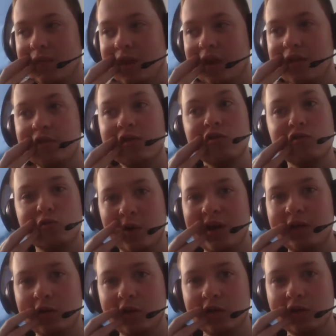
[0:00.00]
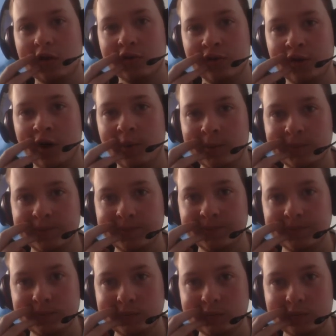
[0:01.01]
And this, we looked on top.
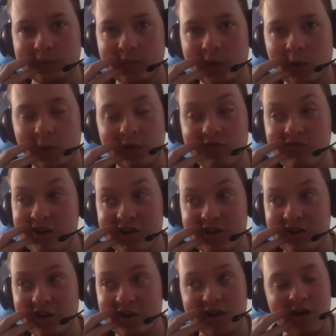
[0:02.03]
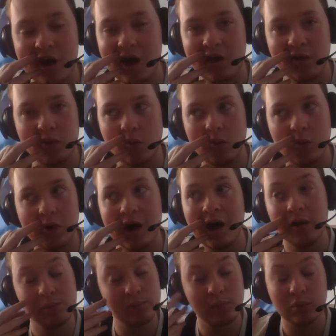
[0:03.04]
We really did.
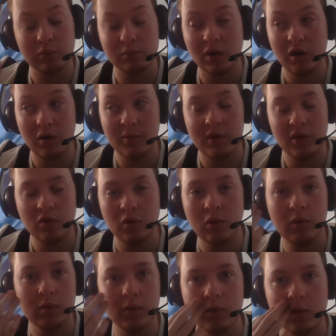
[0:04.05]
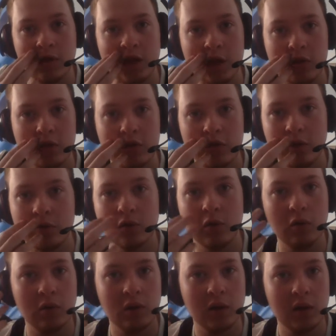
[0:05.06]
Part of me thought we were going to get the third goal.